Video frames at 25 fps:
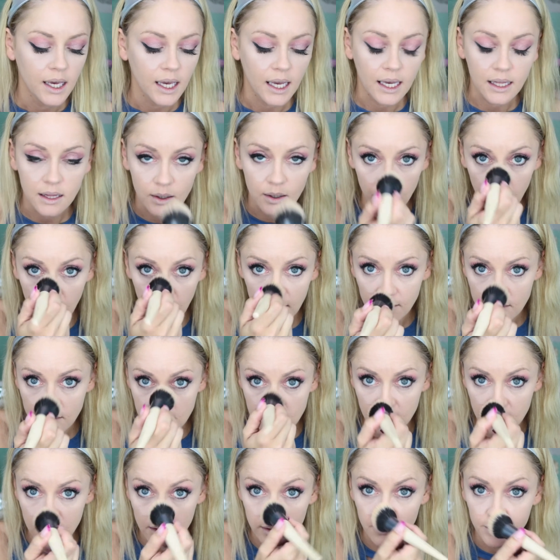Either way there was
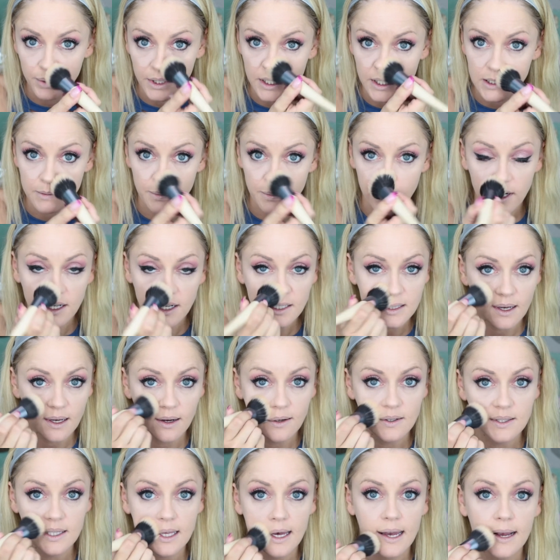a little bleach spot so I
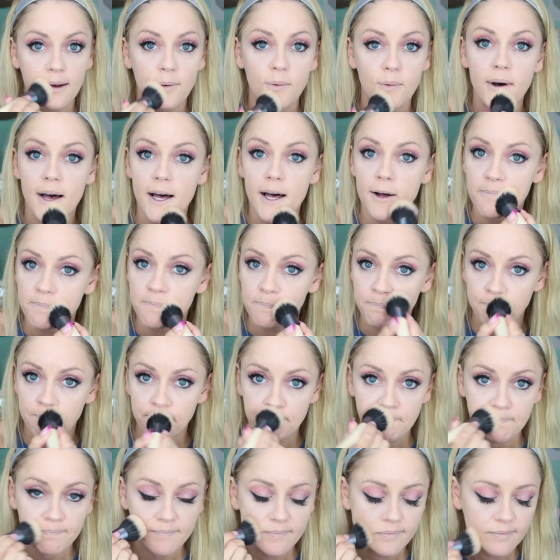was like well
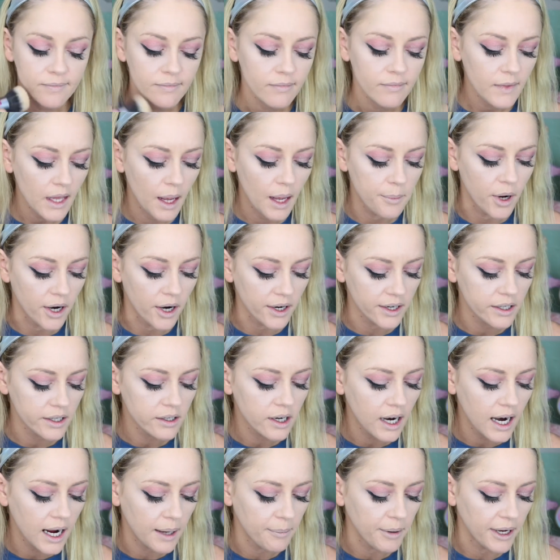I'm not gonna
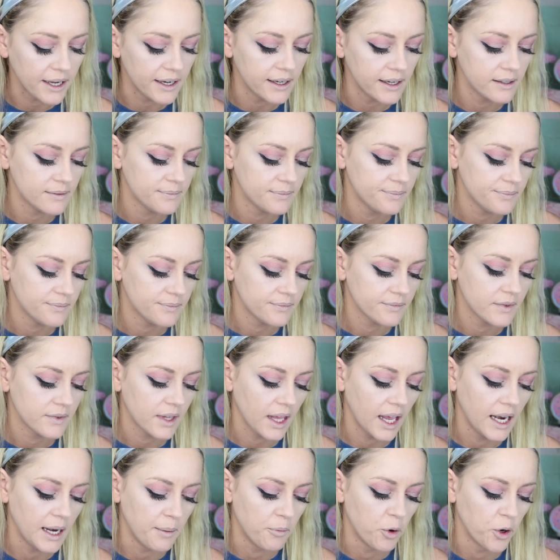cry about it
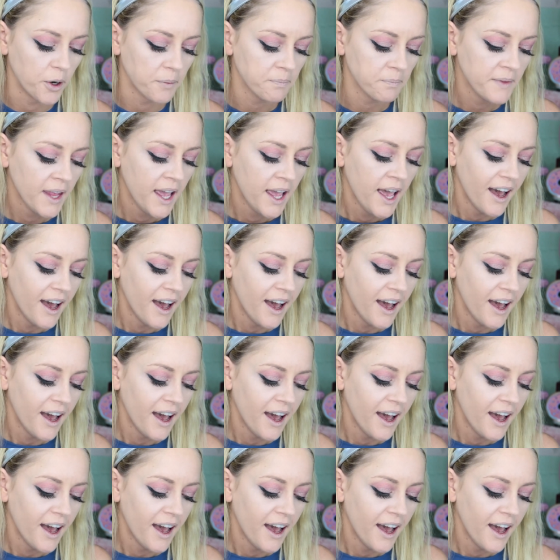anymore.